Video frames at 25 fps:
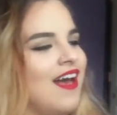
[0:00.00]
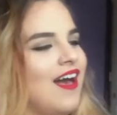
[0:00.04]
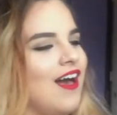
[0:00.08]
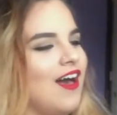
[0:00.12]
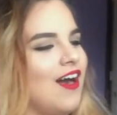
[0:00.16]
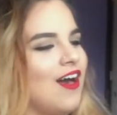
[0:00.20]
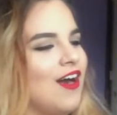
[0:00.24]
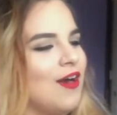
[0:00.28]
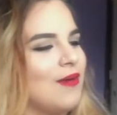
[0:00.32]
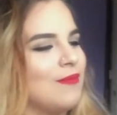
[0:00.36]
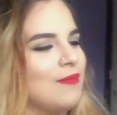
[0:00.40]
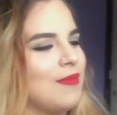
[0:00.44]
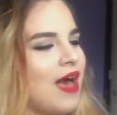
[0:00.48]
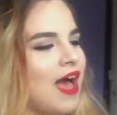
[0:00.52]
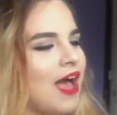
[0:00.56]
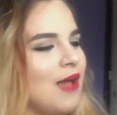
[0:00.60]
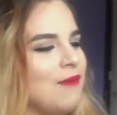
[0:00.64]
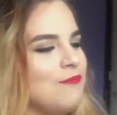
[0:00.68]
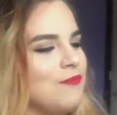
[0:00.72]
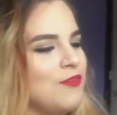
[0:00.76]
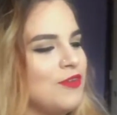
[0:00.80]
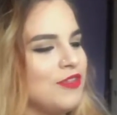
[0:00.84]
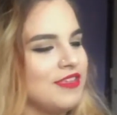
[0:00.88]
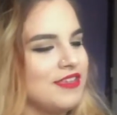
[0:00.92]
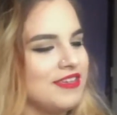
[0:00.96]

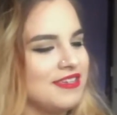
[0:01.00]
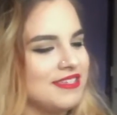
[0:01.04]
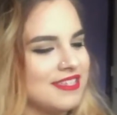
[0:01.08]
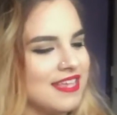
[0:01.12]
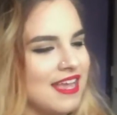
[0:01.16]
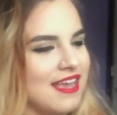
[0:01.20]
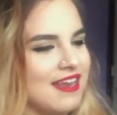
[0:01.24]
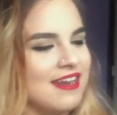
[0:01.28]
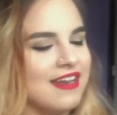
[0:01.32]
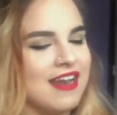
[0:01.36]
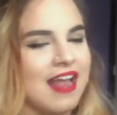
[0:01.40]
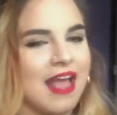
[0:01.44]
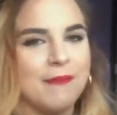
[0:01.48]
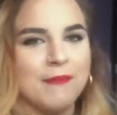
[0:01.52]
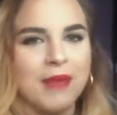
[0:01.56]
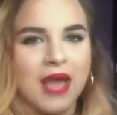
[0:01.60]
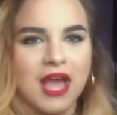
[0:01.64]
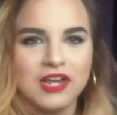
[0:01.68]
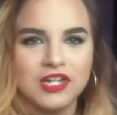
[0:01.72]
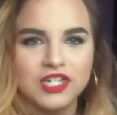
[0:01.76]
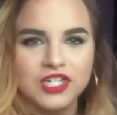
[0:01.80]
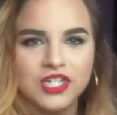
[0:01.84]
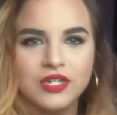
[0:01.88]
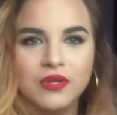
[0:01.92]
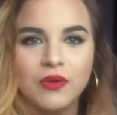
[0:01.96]
I'm really excited. I'm
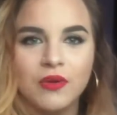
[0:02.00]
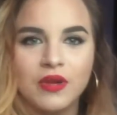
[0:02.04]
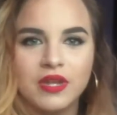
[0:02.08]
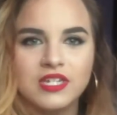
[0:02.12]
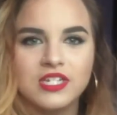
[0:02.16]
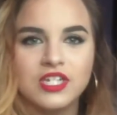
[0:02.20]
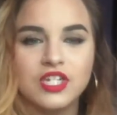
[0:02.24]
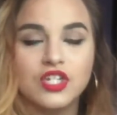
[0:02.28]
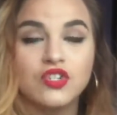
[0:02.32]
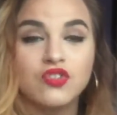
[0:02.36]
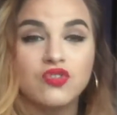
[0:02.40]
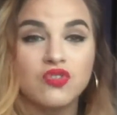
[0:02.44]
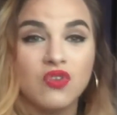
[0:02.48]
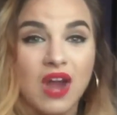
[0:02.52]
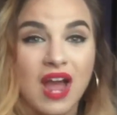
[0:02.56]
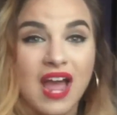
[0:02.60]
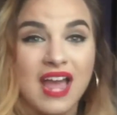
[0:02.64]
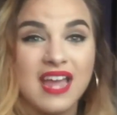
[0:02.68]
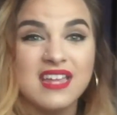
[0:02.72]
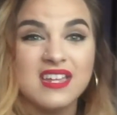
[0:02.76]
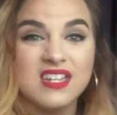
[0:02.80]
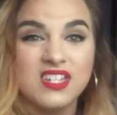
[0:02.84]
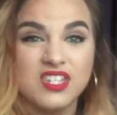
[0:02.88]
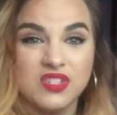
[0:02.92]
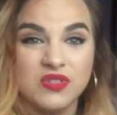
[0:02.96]
actually going to try
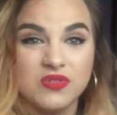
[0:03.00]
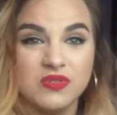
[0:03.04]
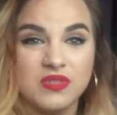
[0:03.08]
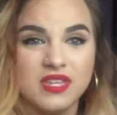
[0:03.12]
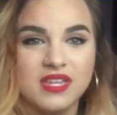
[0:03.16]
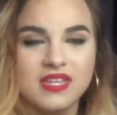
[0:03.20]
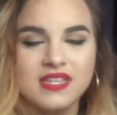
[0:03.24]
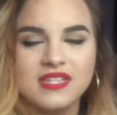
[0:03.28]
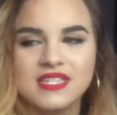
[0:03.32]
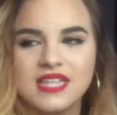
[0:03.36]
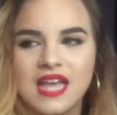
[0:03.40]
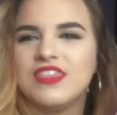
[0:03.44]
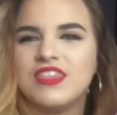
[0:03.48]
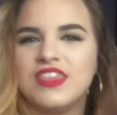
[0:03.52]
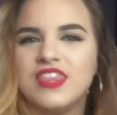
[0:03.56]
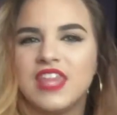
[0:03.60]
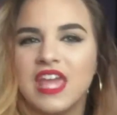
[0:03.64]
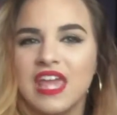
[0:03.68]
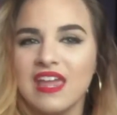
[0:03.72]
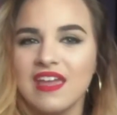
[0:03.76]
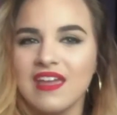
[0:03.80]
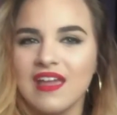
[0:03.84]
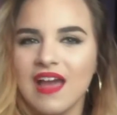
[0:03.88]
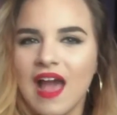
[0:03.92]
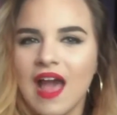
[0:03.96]
and do this. I
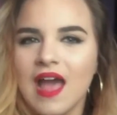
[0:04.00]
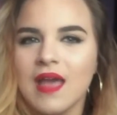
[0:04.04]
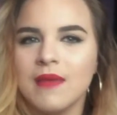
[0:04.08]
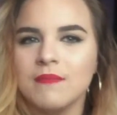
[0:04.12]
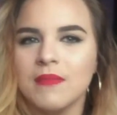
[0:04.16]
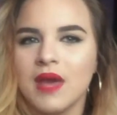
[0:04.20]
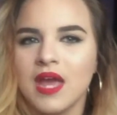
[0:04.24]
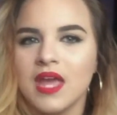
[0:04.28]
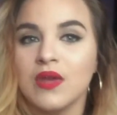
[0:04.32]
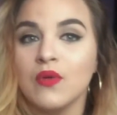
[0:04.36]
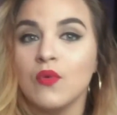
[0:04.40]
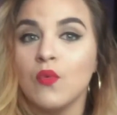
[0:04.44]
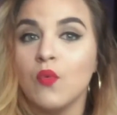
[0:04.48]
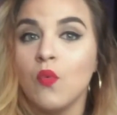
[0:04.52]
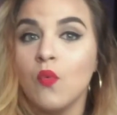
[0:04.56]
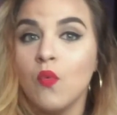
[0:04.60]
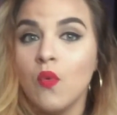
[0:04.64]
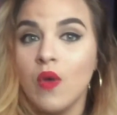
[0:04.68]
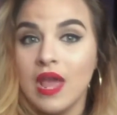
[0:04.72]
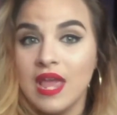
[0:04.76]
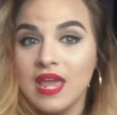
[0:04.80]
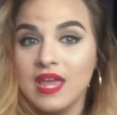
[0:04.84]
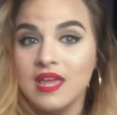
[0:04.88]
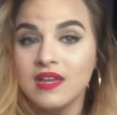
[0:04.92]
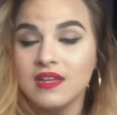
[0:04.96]
think I might
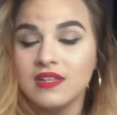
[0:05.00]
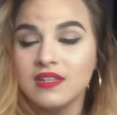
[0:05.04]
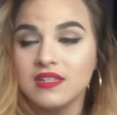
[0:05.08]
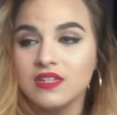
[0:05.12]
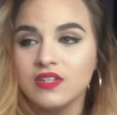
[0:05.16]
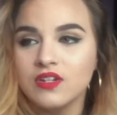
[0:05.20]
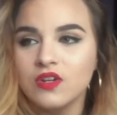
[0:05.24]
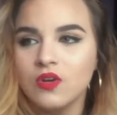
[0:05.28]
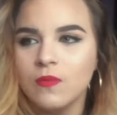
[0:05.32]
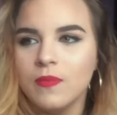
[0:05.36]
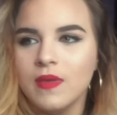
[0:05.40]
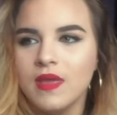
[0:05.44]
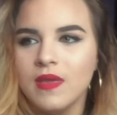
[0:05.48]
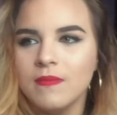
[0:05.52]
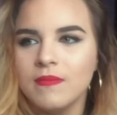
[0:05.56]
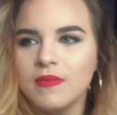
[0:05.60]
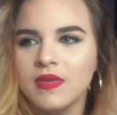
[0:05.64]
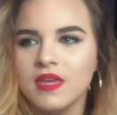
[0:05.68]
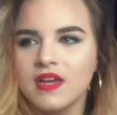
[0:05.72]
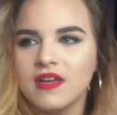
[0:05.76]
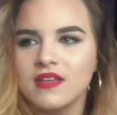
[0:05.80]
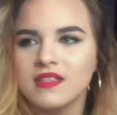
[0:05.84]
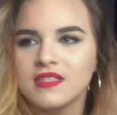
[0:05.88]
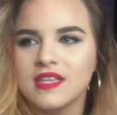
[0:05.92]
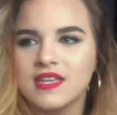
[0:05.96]
wait a little bit
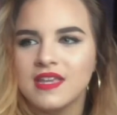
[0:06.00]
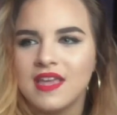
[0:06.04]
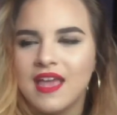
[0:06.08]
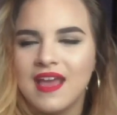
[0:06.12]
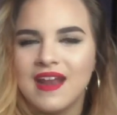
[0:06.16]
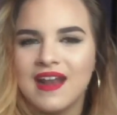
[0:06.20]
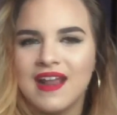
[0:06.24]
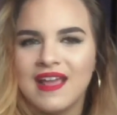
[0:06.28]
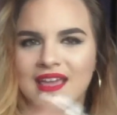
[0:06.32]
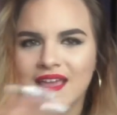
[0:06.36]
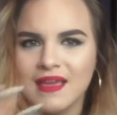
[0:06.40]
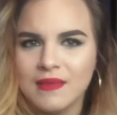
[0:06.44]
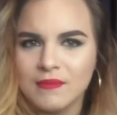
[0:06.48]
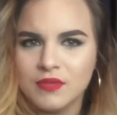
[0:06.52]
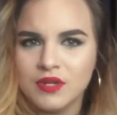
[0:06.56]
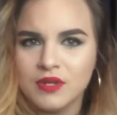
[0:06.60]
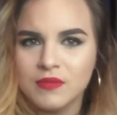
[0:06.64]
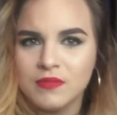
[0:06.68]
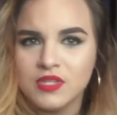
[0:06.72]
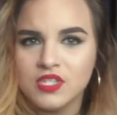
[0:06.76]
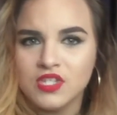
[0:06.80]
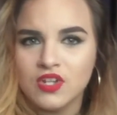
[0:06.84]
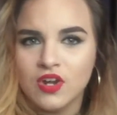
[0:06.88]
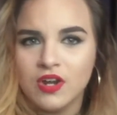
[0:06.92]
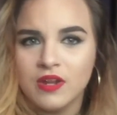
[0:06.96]
because again, I am going to
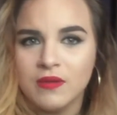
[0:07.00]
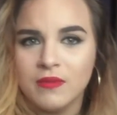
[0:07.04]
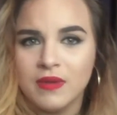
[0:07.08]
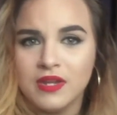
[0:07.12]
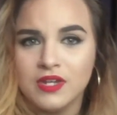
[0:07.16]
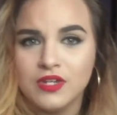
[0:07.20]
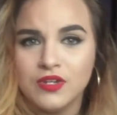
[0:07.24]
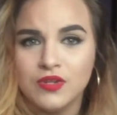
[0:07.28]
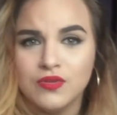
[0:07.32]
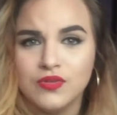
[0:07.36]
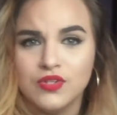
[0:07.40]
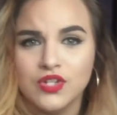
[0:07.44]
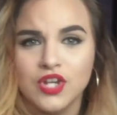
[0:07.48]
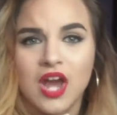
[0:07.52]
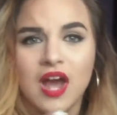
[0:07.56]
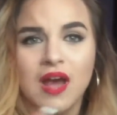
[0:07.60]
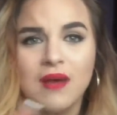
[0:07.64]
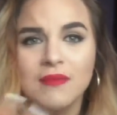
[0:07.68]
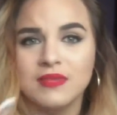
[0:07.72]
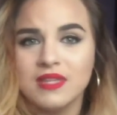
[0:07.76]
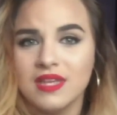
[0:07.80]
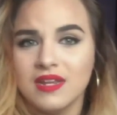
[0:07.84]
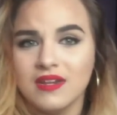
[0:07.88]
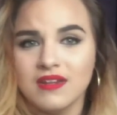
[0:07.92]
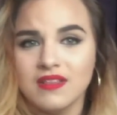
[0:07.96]
be starting my new
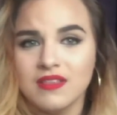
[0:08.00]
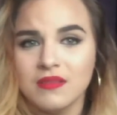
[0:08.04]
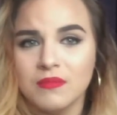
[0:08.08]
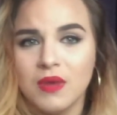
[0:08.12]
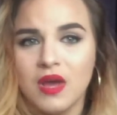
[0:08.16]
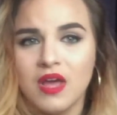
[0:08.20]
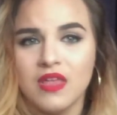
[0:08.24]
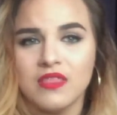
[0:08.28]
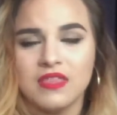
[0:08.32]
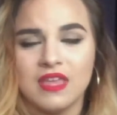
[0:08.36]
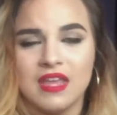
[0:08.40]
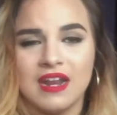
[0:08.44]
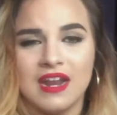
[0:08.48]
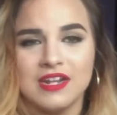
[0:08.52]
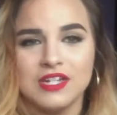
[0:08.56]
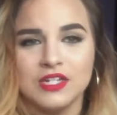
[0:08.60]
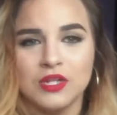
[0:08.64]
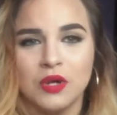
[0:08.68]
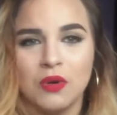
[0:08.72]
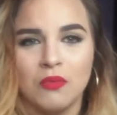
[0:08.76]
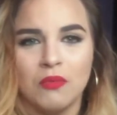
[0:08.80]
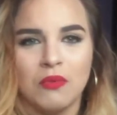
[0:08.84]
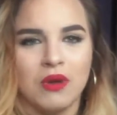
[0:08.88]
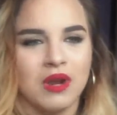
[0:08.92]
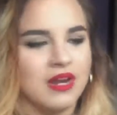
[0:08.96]
job at the end of the month and I
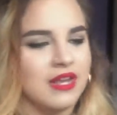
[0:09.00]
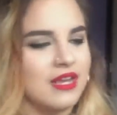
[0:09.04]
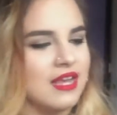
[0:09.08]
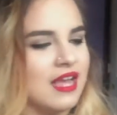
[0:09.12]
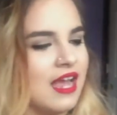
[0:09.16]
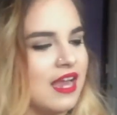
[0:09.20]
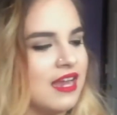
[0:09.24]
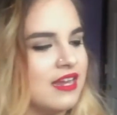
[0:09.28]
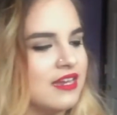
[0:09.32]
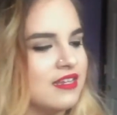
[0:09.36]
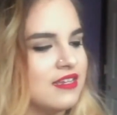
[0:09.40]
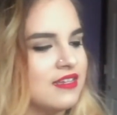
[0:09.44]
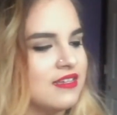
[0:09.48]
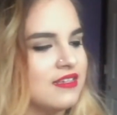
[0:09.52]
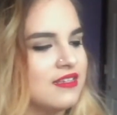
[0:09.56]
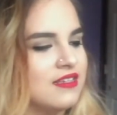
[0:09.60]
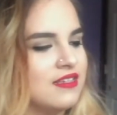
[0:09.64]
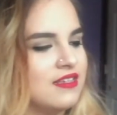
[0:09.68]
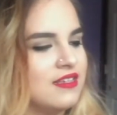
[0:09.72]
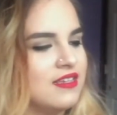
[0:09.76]
don't want to kind of,